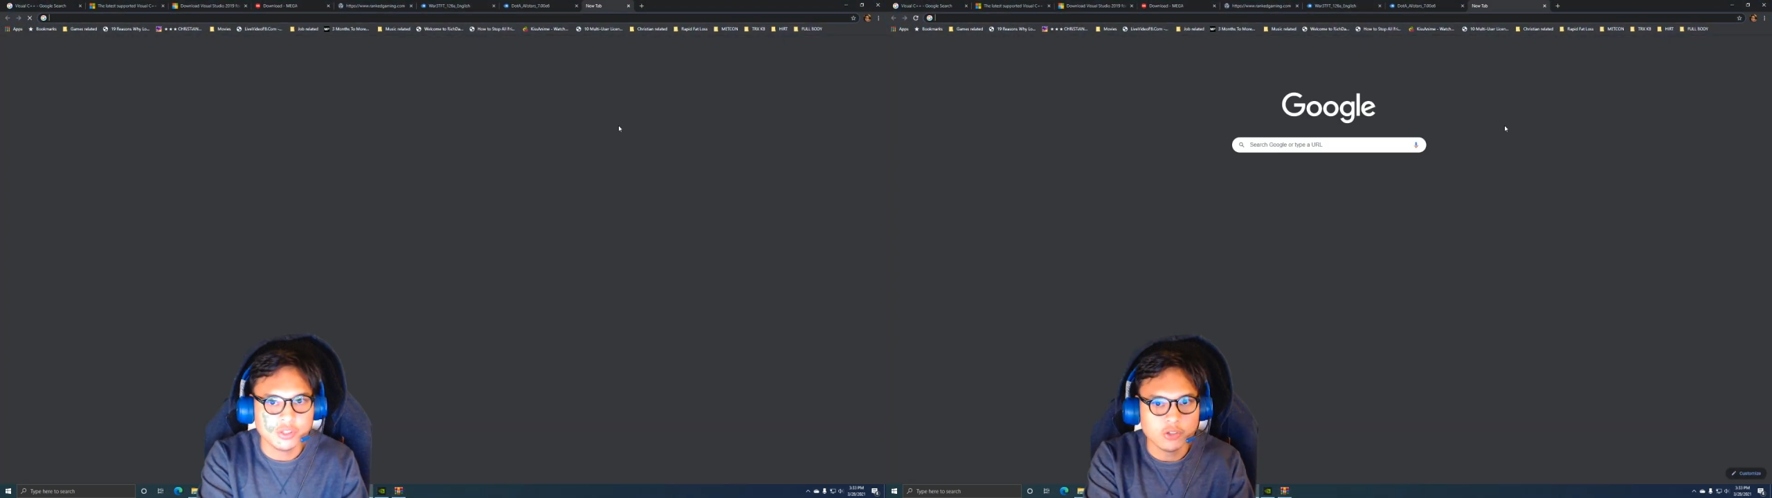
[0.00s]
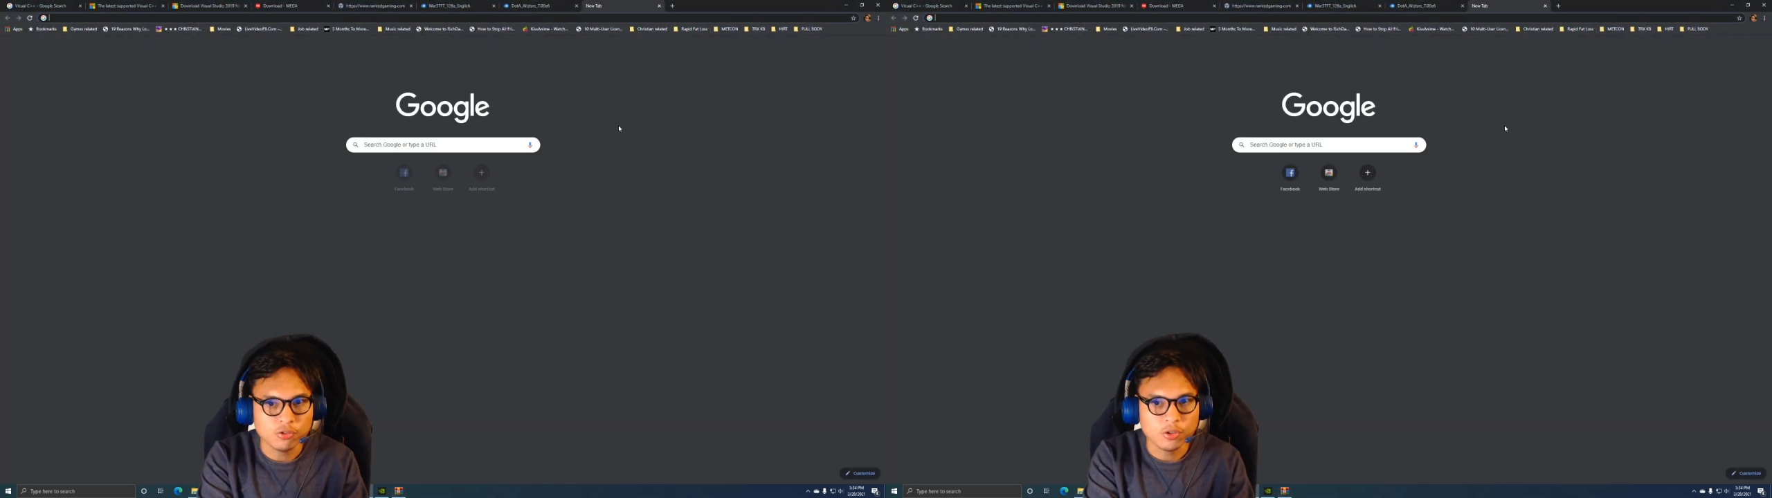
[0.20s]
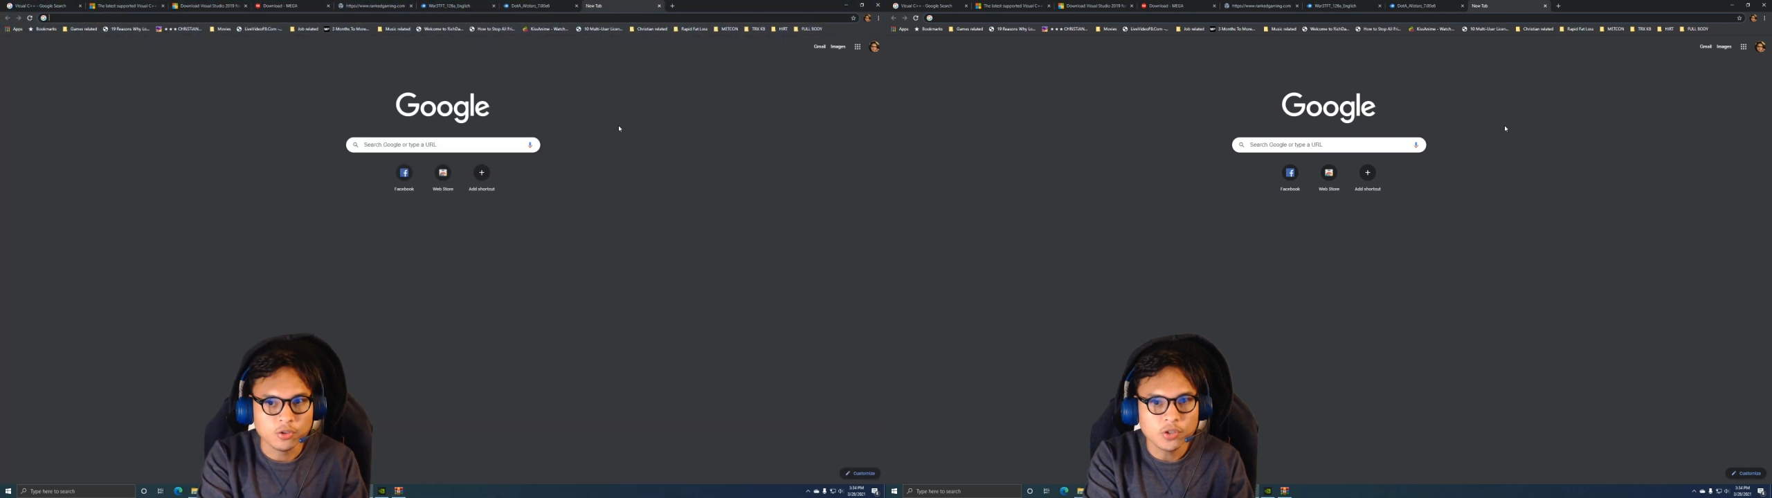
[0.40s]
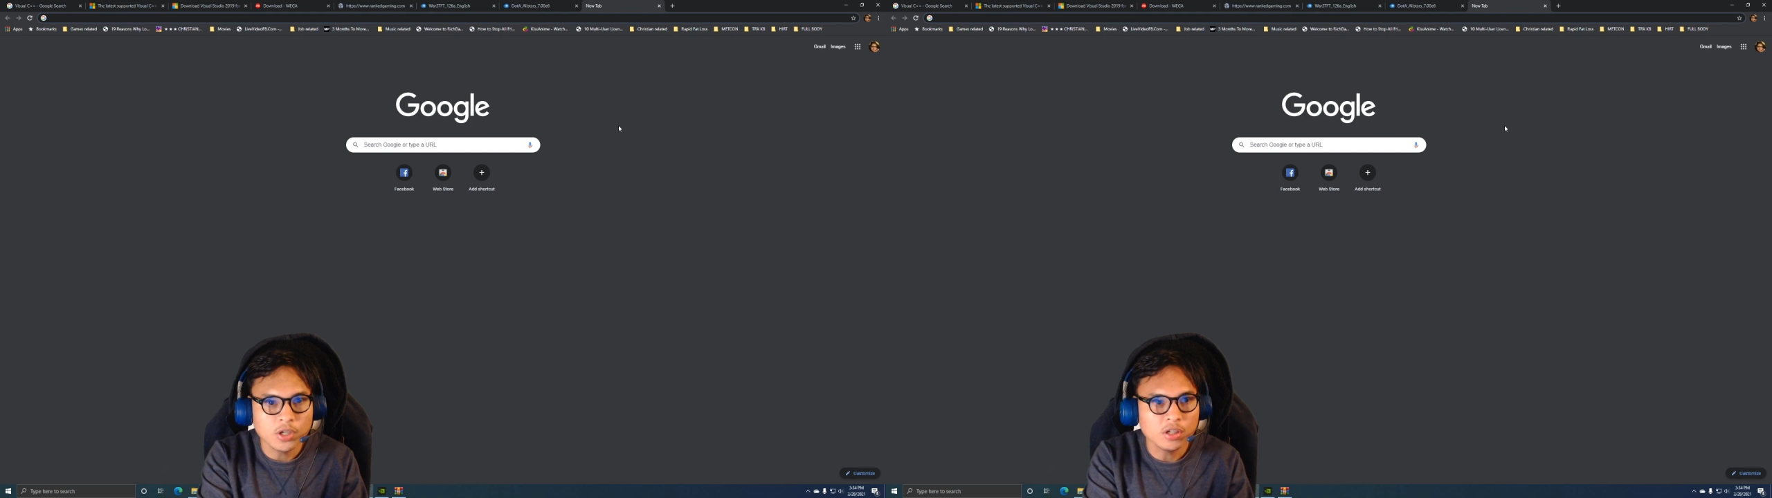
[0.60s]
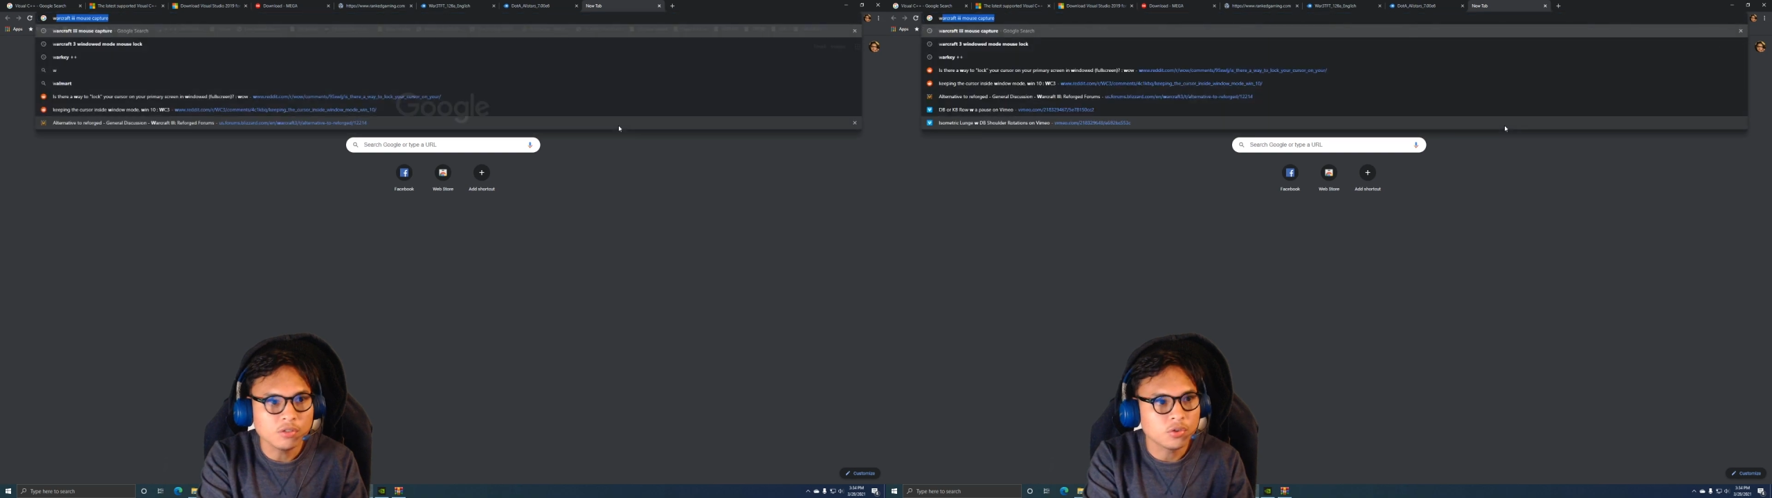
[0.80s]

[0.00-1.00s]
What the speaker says: sure yourself,